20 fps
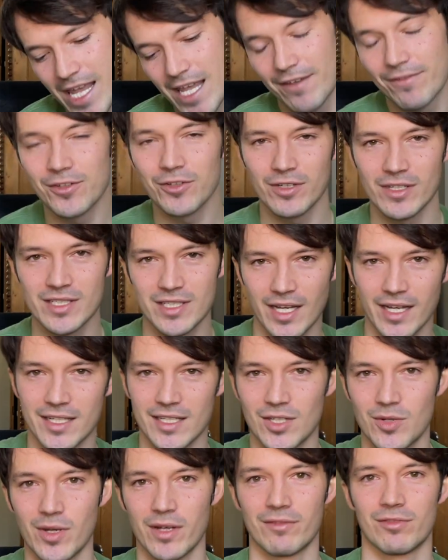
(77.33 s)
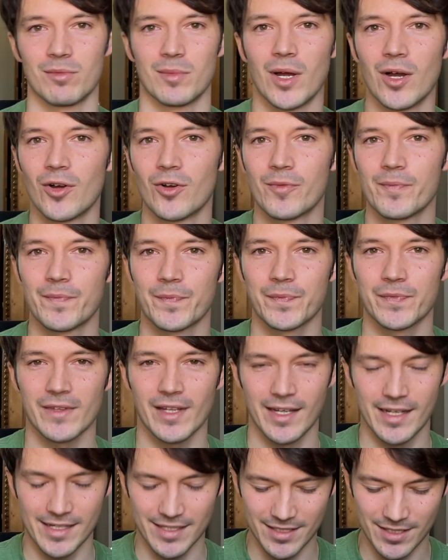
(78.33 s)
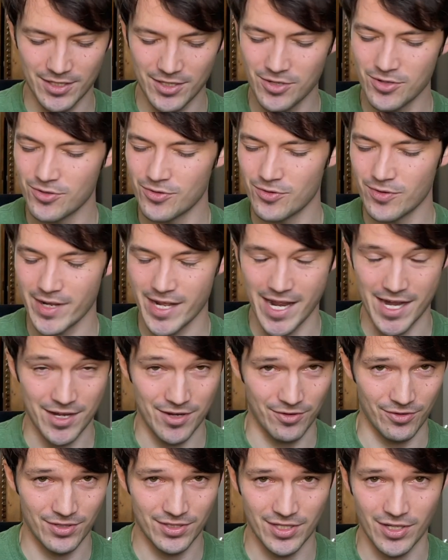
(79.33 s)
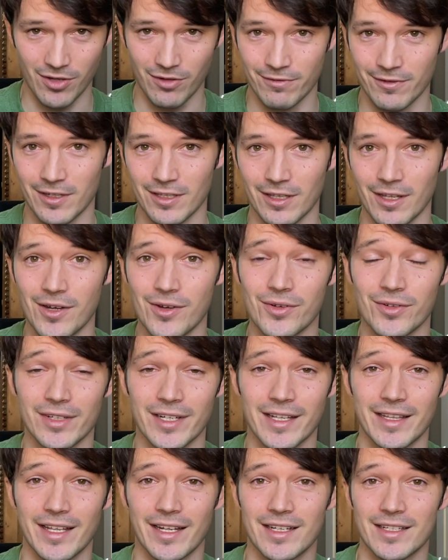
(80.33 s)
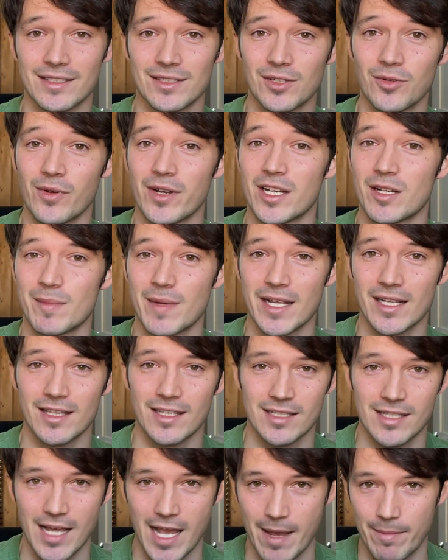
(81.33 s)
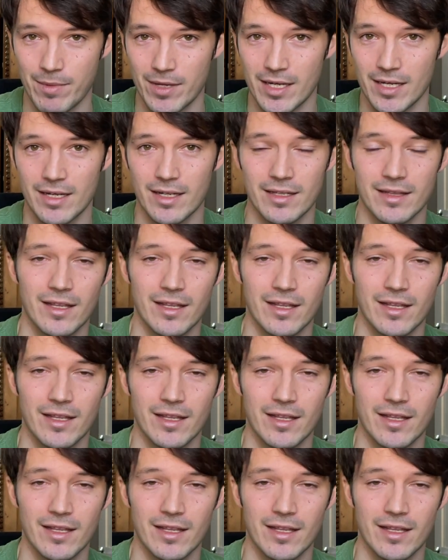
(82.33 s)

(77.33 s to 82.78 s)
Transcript: If you decide to quit from home, it's you and yourself alone that is going to make this happen.